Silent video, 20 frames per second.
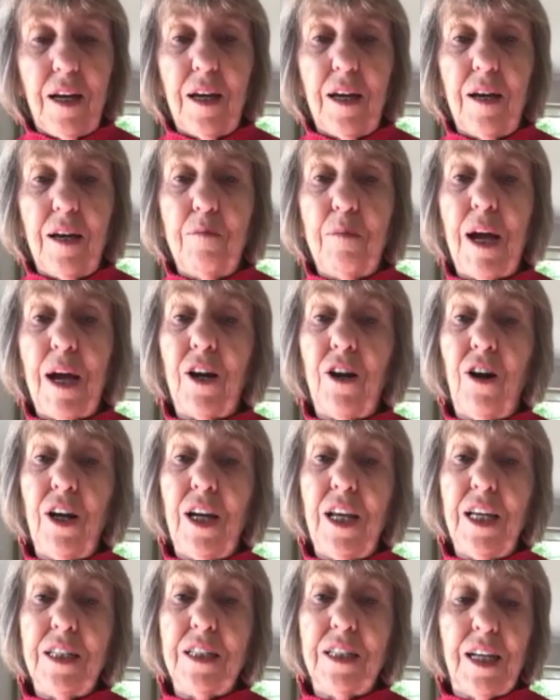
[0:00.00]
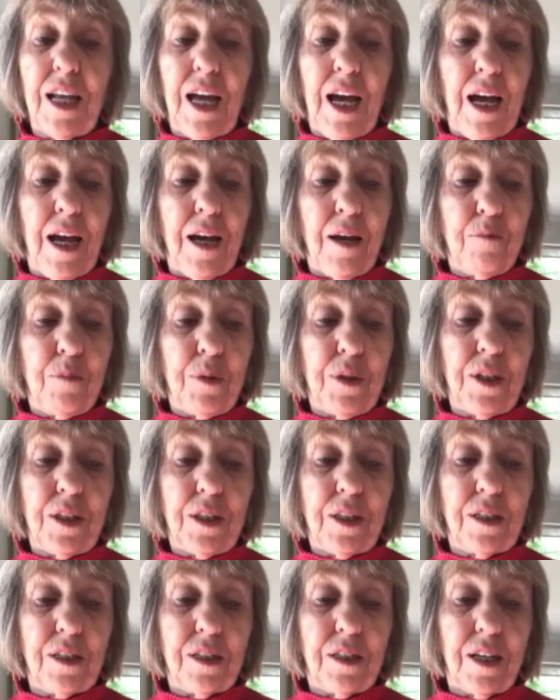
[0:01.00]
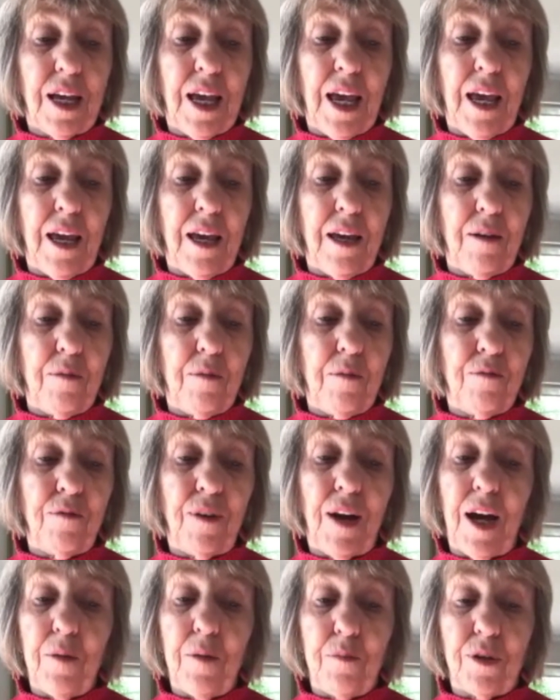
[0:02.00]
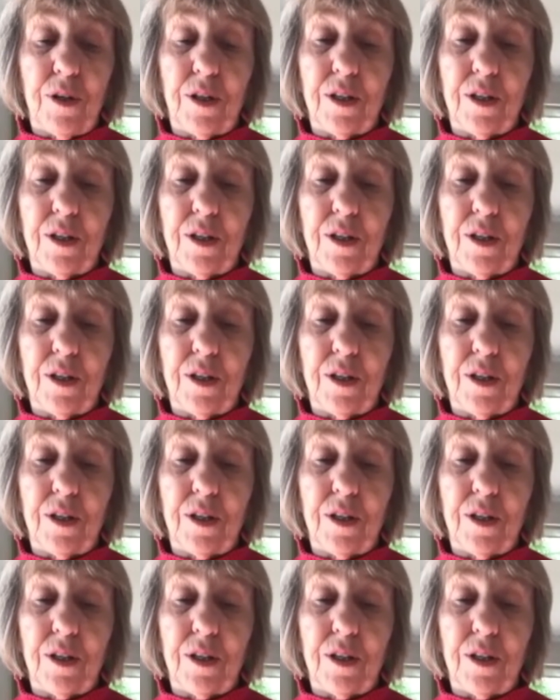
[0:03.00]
My colleagues and I built a vibrant